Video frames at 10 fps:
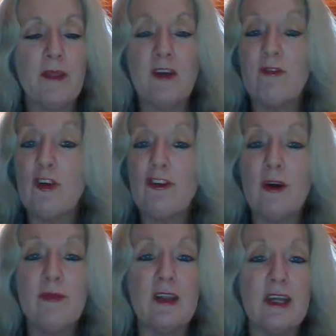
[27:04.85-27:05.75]
They have no
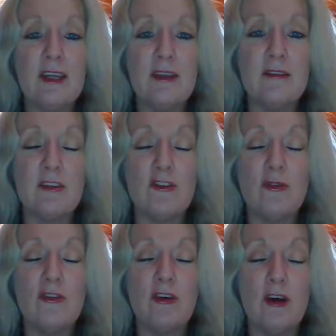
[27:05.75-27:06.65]
time for their kids. They're
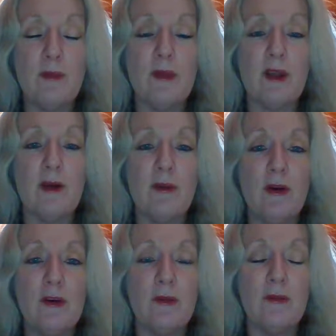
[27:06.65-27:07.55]
too tired when they come
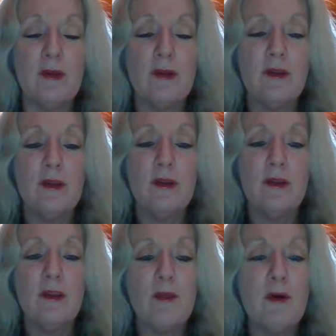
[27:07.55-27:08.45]
home.
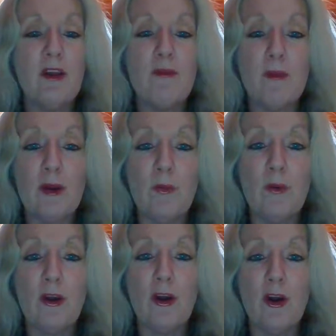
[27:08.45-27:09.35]
They might even bring
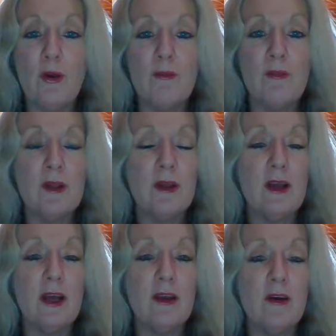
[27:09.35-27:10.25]
work home
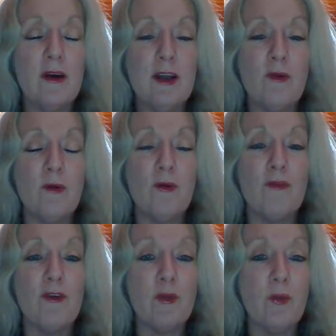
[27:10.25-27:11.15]
at night or
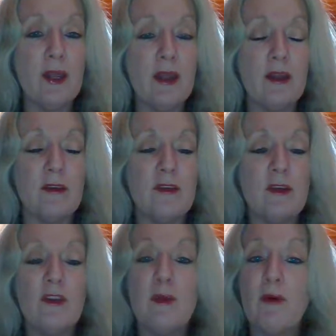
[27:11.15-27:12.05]
for the weekend.
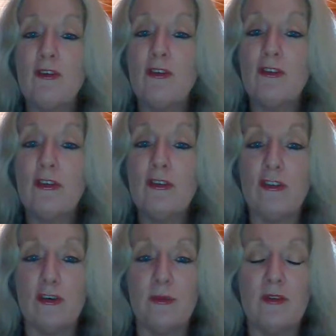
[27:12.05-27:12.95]
They might do two
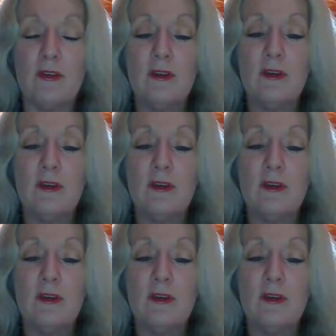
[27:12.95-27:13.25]
jobs.